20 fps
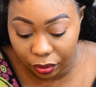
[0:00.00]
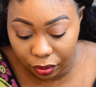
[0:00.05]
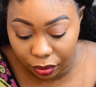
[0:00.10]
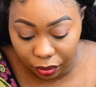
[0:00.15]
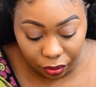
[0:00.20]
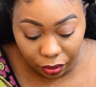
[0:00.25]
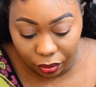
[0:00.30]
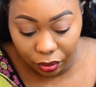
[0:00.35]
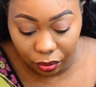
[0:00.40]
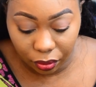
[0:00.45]

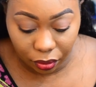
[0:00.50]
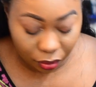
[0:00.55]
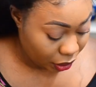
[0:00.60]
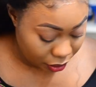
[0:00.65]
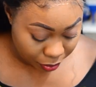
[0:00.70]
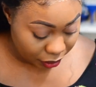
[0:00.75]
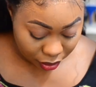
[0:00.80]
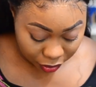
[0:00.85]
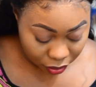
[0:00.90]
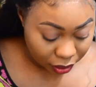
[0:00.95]
side
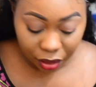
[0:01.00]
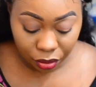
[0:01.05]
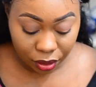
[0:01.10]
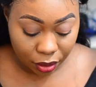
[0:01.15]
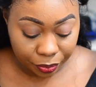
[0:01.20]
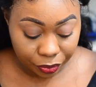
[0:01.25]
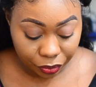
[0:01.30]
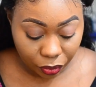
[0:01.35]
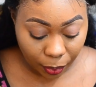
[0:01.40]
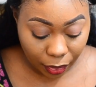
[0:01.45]
once
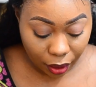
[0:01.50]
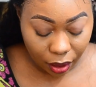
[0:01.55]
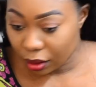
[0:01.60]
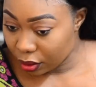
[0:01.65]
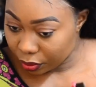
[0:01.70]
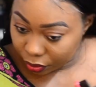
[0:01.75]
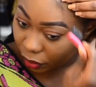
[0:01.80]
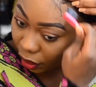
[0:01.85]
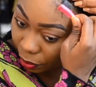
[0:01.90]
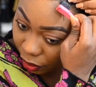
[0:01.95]
that's done, you want
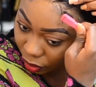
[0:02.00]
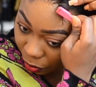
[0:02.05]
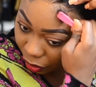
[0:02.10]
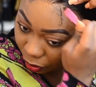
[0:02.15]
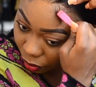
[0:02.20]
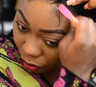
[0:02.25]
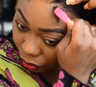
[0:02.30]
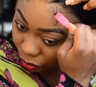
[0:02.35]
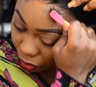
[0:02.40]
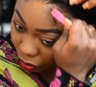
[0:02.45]
to go in with
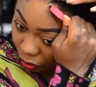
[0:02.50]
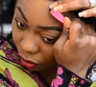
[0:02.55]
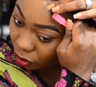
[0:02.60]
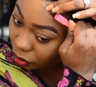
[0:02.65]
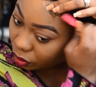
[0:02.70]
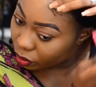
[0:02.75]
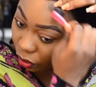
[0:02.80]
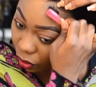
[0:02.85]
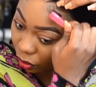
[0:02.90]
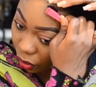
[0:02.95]
your
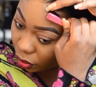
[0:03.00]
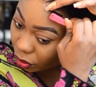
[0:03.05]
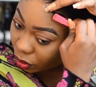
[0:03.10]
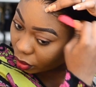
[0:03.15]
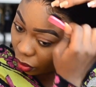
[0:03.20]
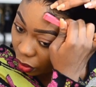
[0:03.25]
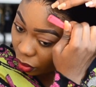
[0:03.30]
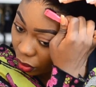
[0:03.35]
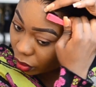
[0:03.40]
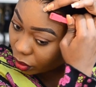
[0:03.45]
Got2b gel, which
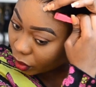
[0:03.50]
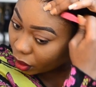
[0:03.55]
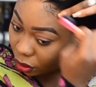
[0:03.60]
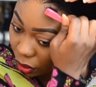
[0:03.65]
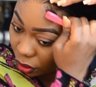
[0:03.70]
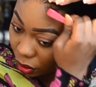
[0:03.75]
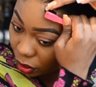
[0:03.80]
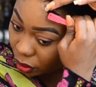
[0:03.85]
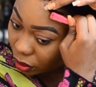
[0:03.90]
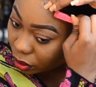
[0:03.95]
is on the screen
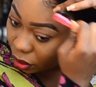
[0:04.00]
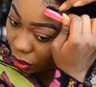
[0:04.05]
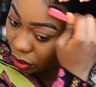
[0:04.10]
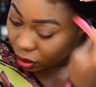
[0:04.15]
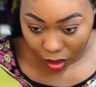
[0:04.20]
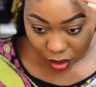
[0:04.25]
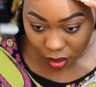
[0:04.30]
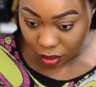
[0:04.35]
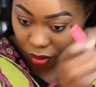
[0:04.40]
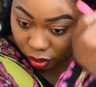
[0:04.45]
as you guys
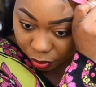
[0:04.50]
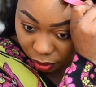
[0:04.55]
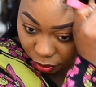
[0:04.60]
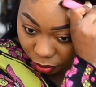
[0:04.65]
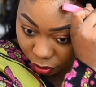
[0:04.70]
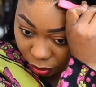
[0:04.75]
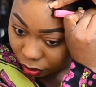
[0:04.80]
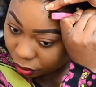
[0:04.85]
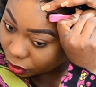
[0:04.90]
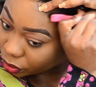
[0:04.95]
can
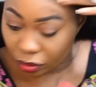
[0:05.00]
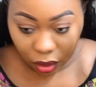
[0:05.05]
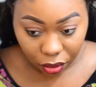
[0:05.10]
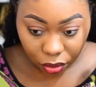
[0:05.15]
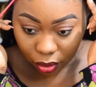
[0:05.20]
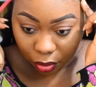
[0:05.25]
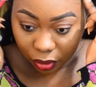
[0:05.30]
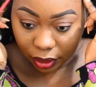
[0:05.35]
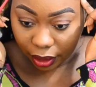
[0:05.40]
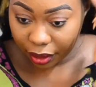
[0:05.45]
see. And
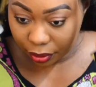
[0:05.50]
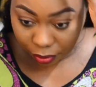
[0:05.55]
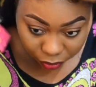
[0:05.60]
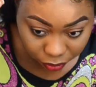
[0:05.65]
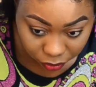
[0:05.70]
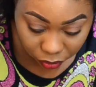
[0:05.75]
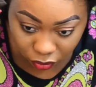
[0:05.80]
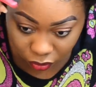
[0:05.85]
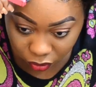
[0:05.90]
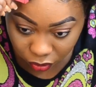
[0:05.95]
you're going to go
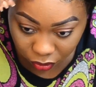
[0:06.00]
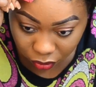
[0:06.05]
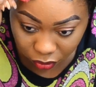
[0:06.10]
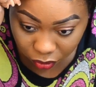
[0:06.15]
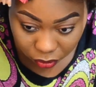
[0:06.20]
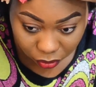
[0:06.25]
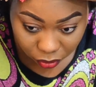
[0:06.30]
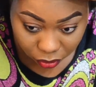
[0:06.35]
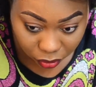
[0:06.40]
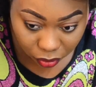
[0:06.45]
with an
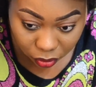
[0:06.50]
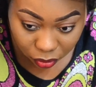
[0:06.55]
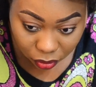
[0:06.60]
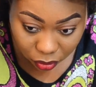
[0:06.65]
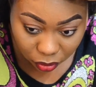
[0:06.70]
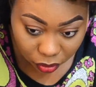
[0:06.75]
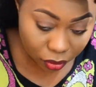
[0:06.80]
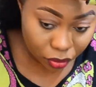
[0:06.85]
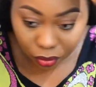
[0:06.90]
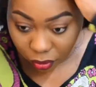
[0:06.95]
edge
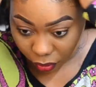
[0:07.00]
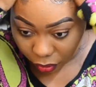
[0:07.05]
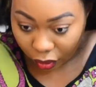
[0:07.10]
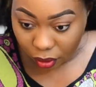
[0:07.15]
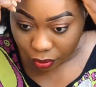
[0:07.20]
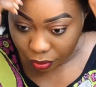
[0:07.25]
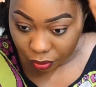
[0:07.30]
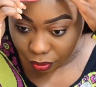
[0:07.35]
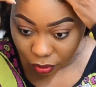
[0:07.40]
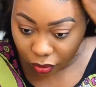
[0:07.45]
brush.
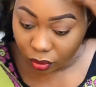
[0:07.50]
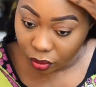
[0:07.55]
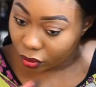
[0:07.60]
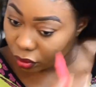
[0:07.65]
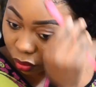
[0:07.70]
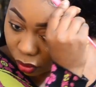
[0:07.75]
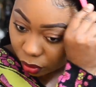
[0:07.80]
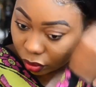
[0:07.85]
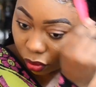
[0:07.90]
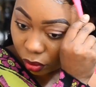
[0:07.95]
Then
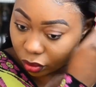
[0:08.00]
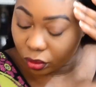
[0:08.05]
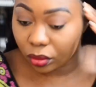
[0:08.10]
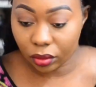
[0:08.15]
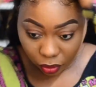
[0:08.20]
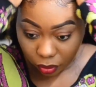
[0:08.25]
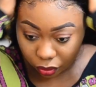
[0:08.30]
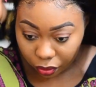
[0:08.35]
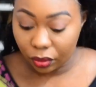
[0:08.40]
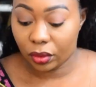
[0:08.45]
those corners
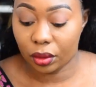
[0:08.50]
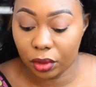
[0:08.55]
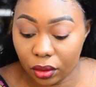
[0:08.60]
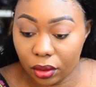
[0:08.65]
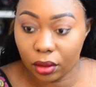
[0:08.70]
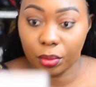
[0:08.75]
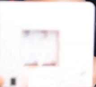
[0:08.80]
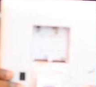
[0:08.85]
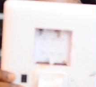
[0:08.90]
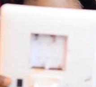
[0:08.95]
at the
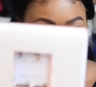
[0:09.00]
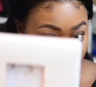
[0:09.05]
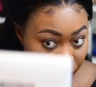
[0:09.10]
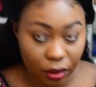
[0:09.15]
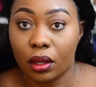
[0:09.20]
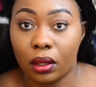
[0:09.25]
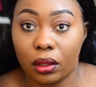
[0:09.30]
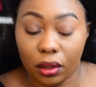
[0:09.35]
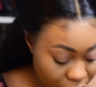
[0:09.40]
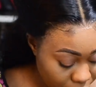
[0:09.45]
side as well, you
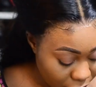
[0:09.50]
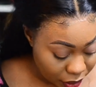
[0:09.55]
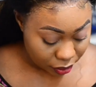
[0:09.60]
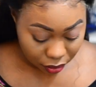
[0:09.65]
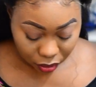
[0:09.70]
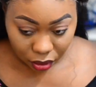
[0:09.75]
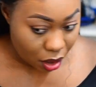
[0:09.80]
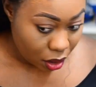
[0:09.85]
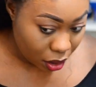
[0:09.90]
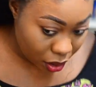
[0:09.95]
also want to do
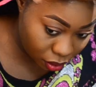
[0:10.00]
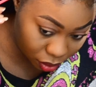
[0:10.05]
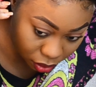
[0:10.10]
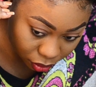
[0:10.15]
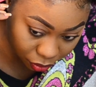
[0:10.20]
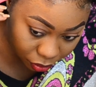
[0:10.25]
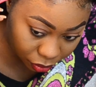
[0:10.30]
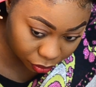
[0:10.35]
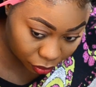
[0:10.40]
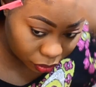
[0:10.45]
that. Don't worry
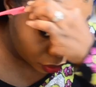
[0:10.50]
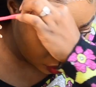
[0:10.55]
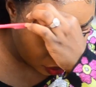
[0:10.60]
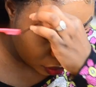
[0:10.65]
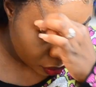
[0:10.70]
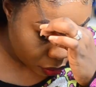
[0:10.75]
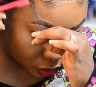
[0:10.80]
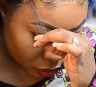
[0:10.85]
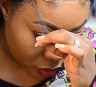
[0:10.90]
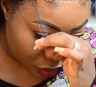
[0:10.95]
if it looks
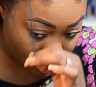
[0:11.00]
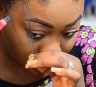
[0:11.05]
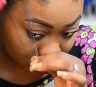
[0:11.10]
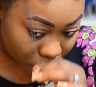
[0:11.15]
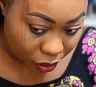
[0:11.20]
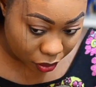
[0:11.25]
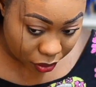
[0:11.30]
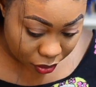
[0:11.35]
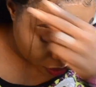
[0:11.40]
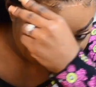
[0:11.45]
messy or
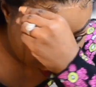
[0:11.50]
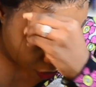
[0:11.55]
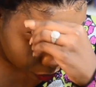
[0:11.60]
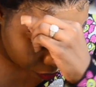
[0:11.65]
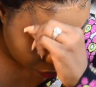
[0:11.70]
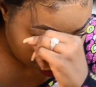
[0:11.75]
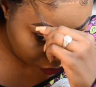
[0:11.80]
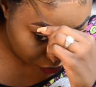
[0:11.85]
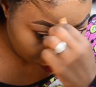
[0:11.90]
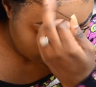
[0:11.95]
wet.
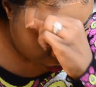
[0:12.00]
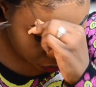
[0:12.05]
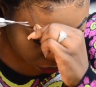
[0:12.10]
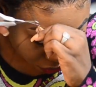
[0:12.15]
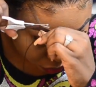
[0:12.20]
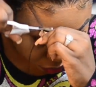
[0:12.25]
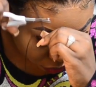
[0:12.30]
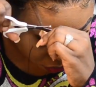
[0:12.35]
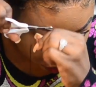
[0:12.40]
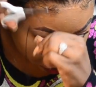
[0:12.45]

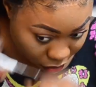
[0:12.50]
Once we're